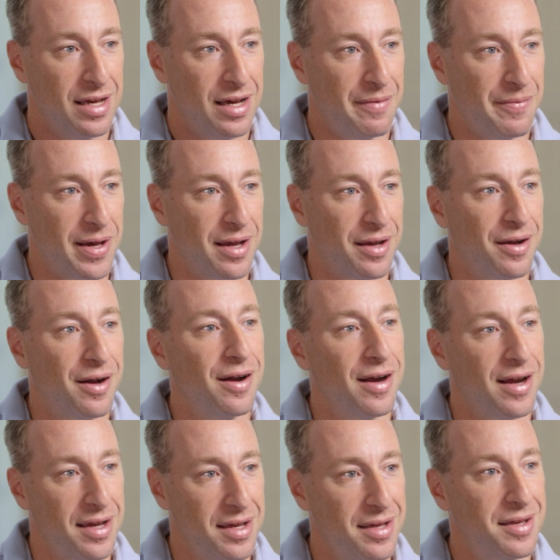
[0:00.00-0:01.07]
I'm like, all
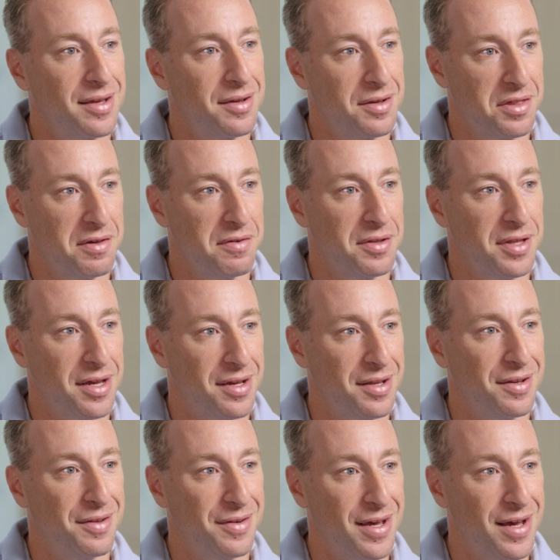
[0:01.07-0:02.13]
right, let's see what they
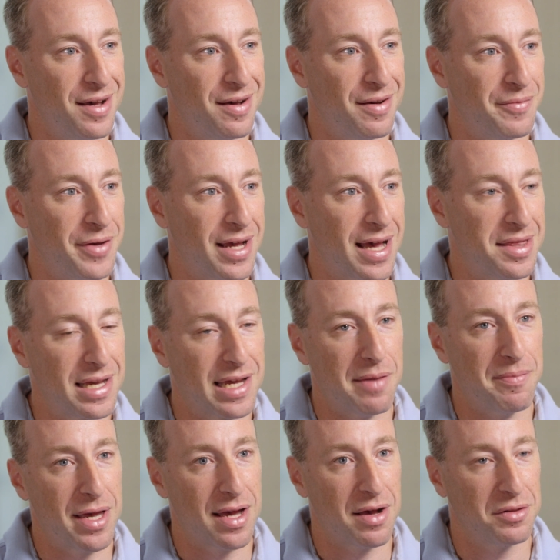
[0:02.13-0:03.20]
can do now. I'm like, I think I
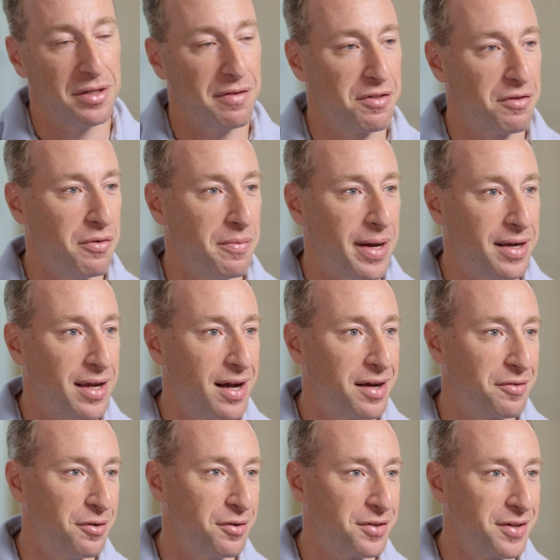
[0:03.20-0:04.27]
may outlive some of my
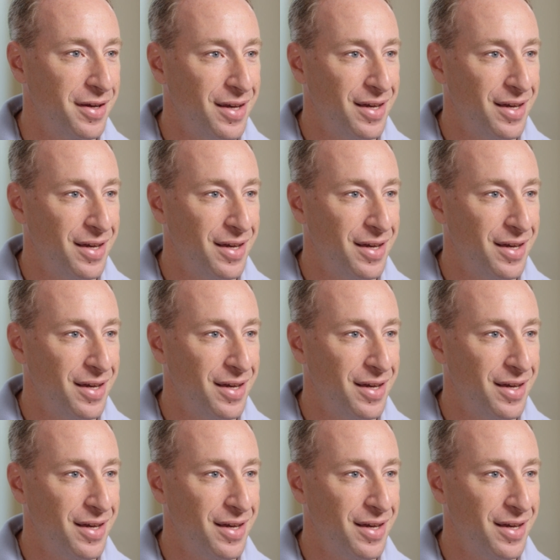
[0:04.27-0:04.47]
doctors.